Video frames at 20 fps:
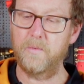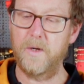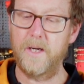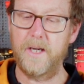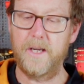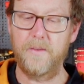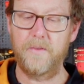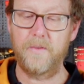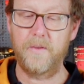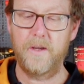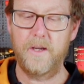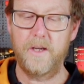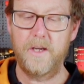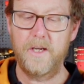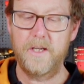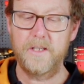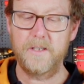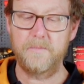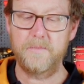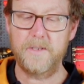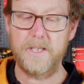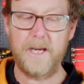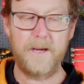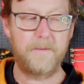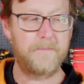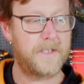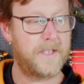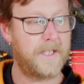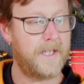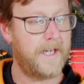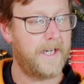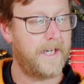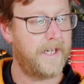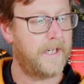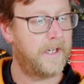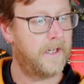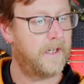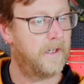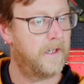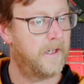with some
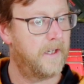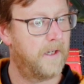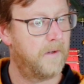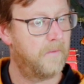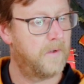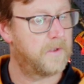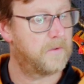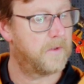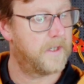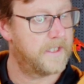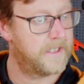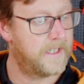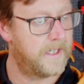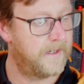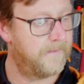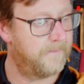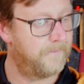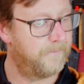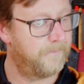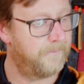CMC, which one is it?